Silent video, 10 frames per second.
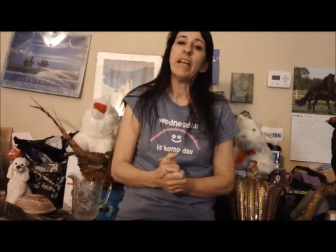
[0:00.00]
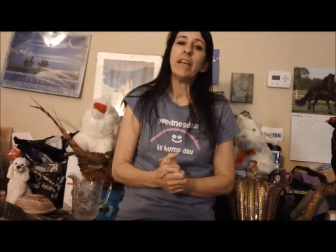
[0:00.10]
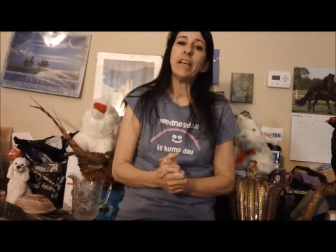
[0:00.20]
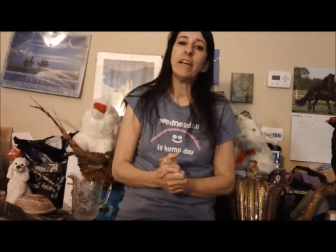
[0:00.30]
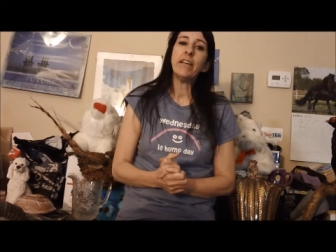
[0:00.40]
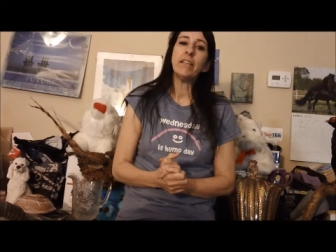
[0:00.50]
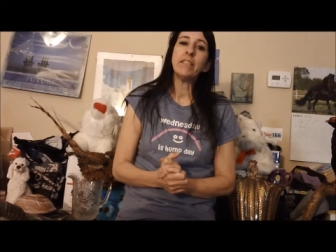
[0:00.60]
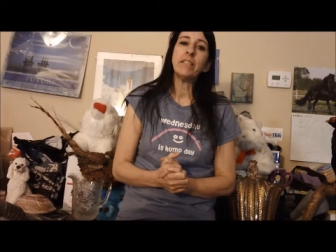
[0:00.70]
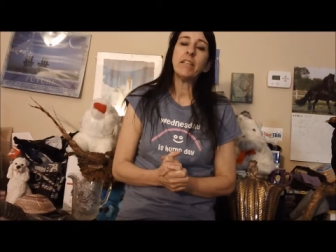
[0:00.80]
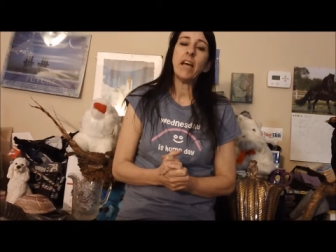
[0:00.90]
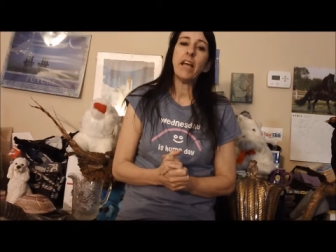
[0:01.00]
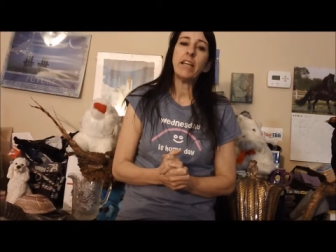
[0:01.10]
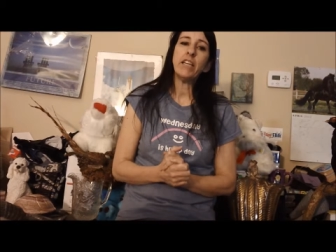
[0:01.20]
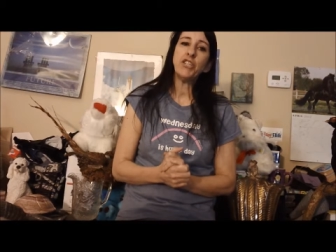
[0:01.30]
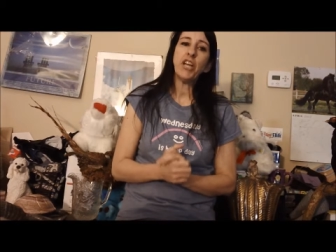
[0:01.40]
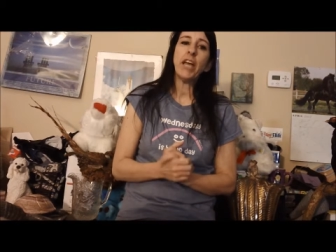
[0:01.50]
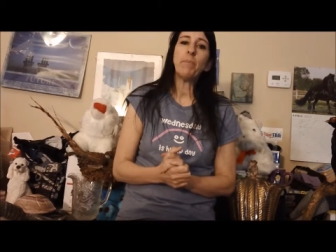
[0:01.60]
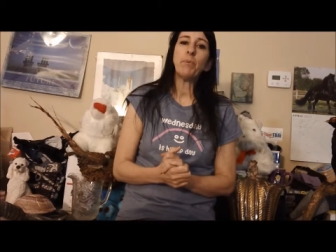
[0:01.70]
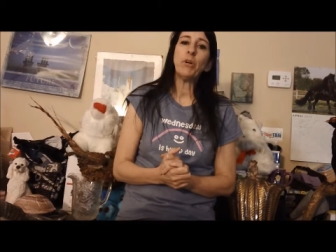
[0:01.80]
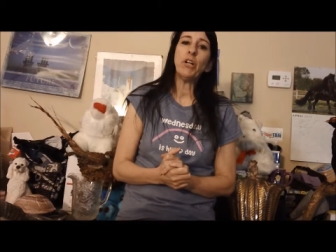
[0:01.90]
And each
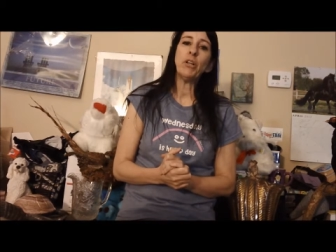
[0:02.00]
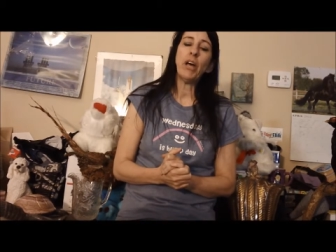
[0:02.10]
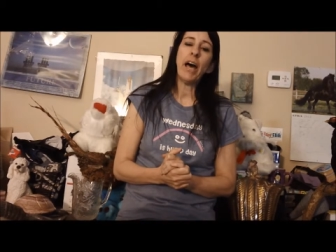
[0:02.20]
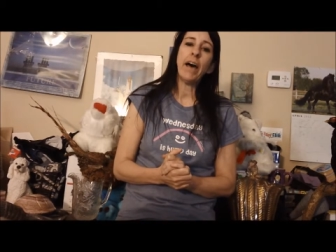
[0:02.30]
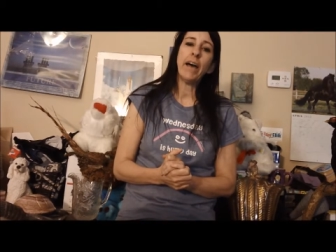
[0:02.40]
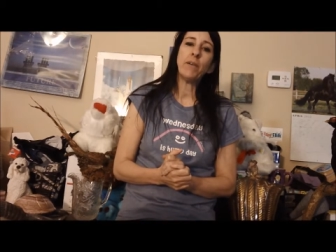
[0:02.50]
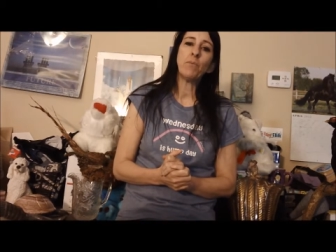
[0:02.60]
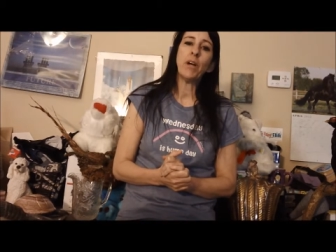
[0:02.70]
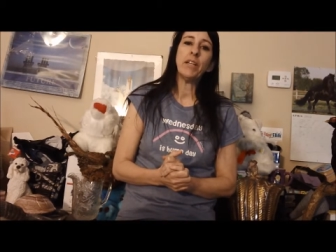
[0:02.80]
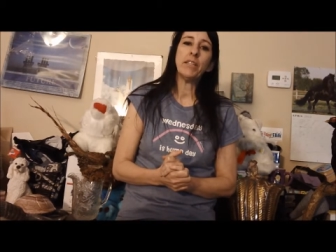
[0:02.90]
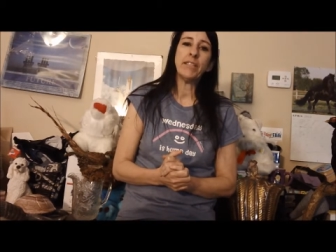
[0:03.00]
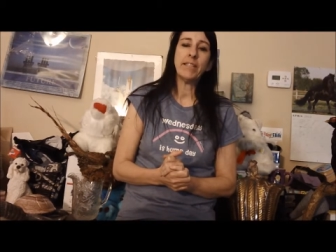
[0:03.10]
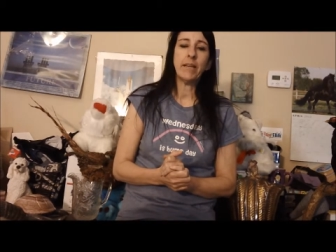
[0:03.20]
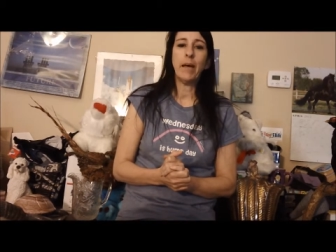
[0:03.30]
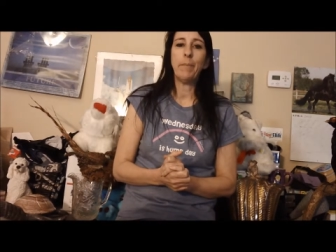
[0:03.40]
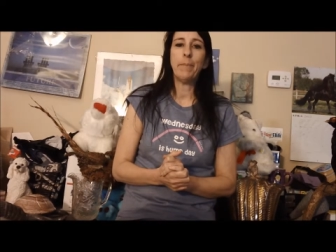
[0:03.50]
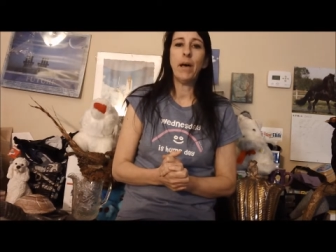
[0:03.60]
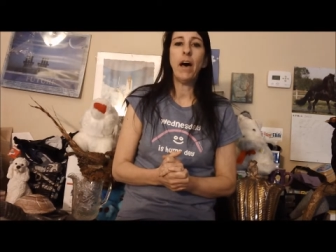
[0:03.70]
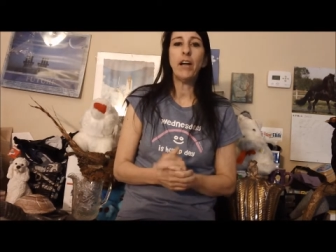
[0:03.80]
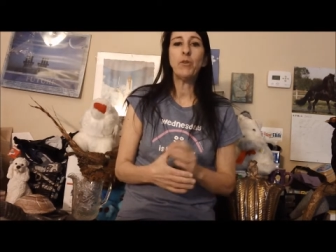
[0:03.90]
April I run some
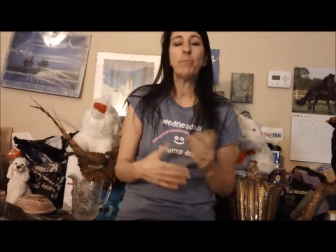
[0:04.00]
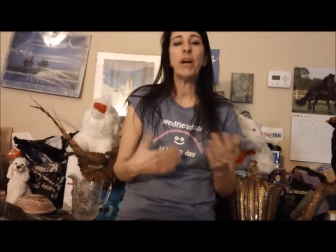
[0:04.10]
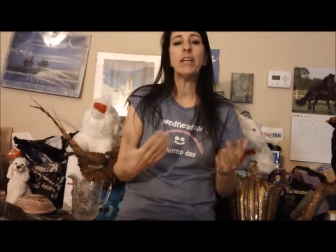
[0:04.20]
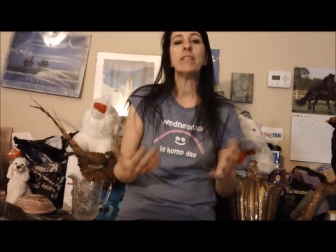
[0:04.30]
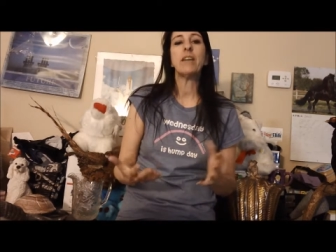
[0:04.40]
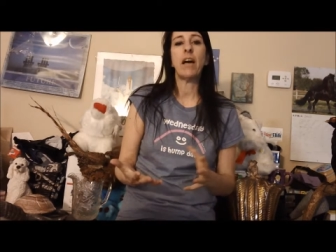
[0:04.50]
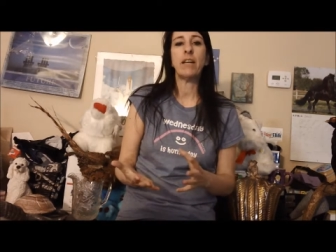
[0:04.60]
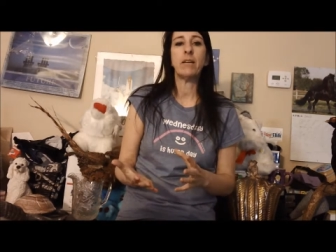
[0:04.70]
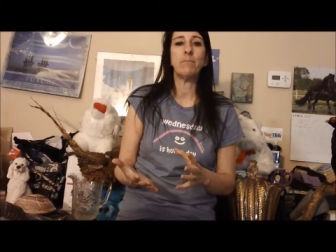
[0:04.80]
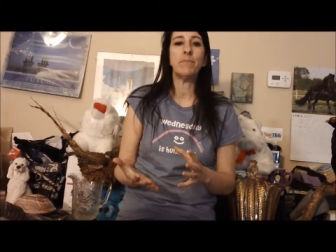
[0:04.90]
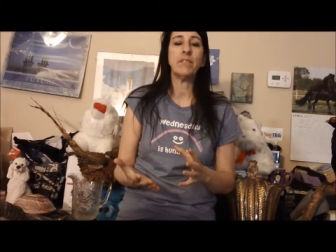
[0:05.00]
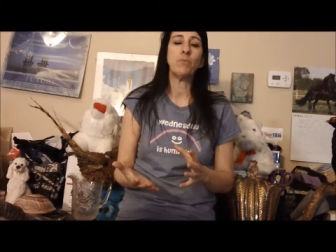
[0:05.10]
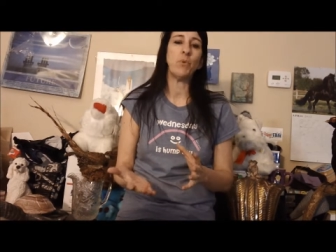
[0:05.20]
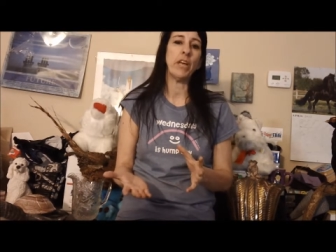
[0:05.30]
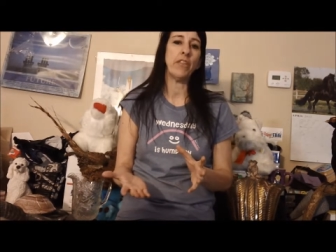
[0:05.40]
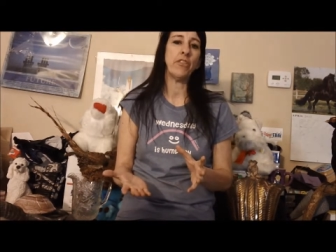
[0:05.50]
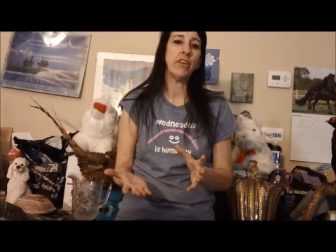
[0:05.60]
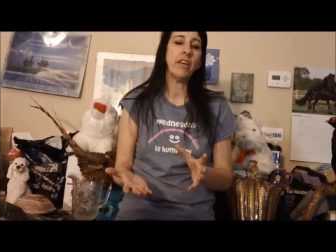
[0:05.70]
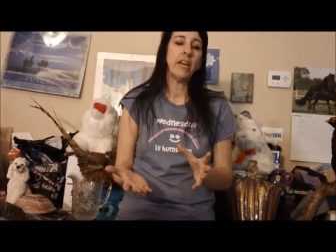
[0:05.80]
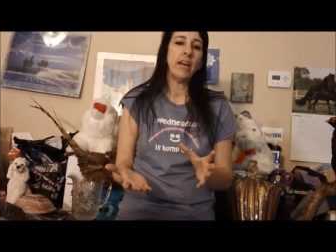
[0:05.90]
higher priced items with
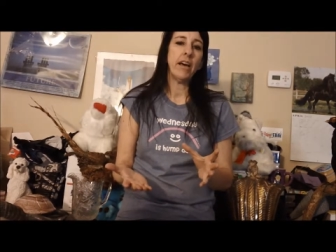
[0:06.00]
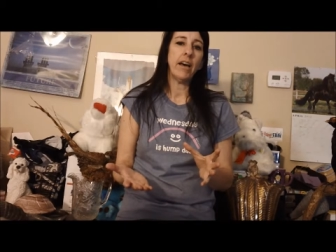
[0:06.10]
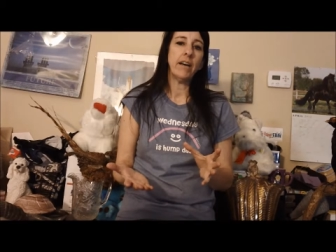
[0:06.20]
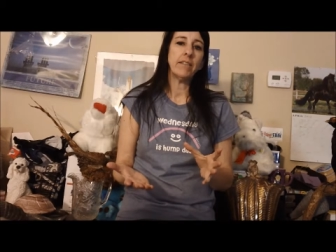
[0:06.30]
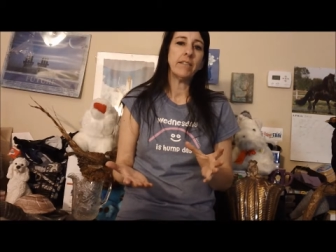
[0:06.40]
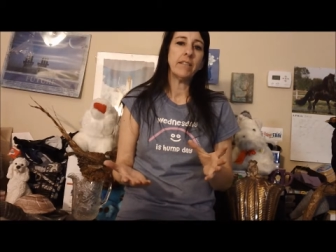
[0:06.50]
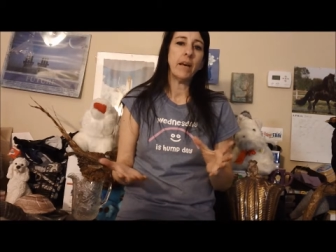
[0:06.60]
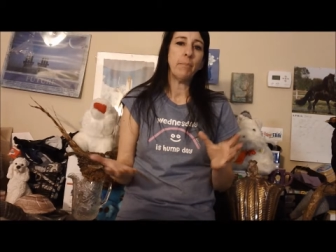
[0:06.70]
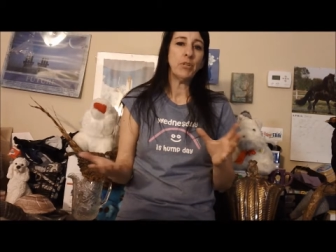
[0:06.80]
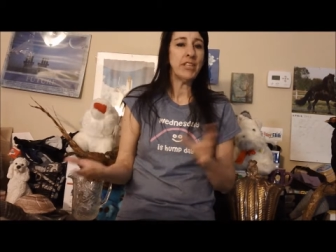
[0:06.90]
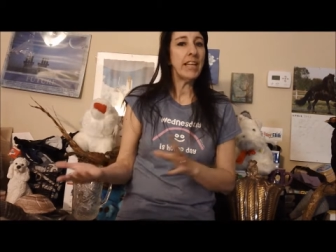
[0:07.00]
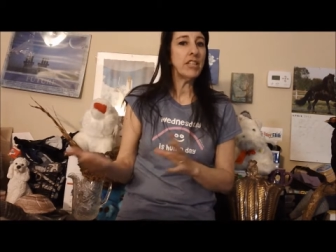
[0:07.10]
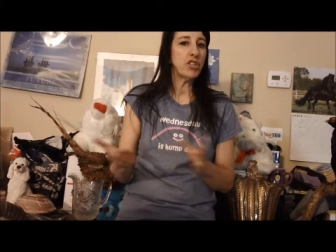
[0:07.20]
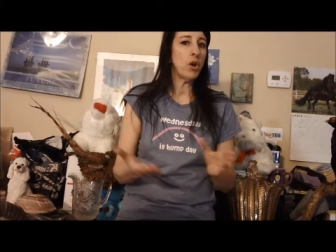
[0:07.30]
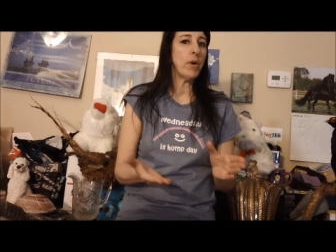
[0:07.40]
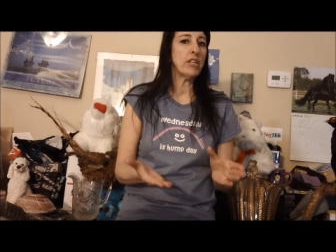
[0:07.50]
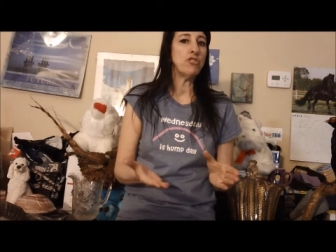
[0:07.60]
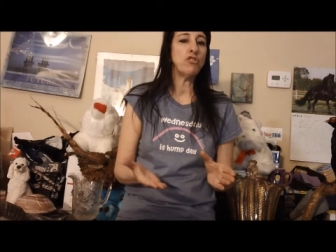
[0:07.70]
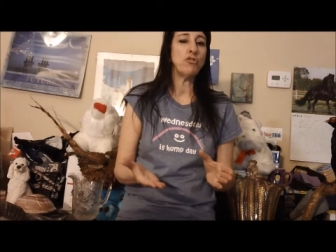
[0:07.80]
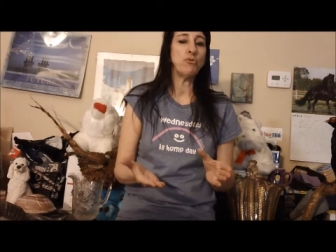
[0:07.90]
uh, a percentage going
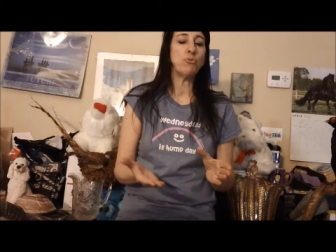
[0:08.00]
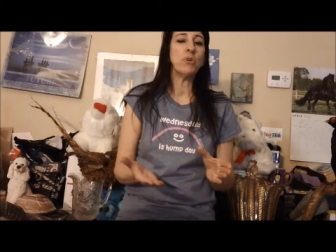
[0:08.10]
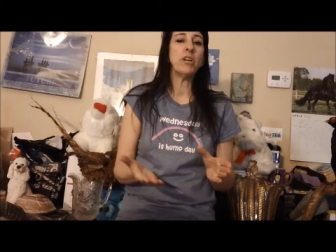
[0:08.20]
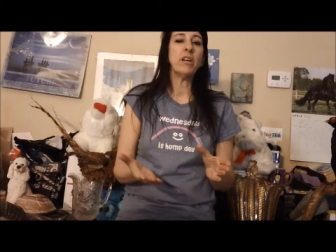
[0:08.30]
to